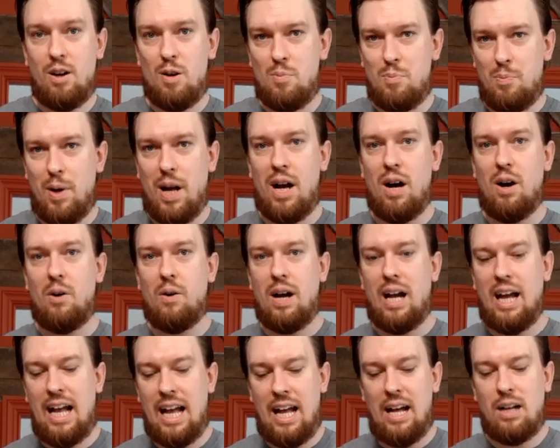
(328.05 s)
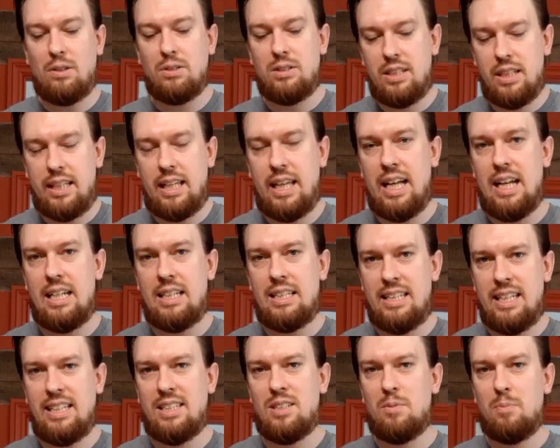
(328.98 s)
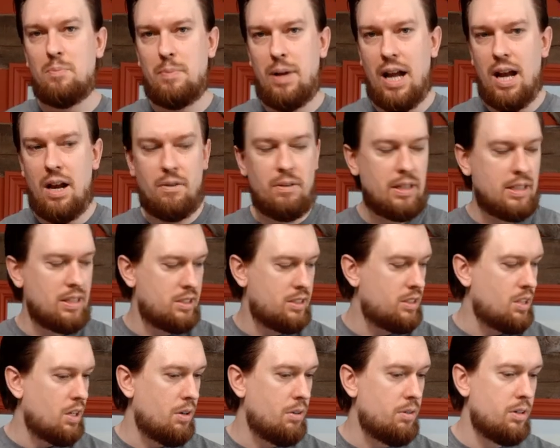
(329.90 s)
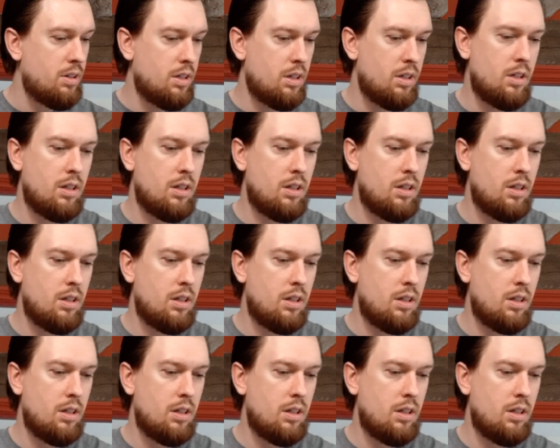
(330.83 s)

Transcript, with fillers: about how to get a decent paring stone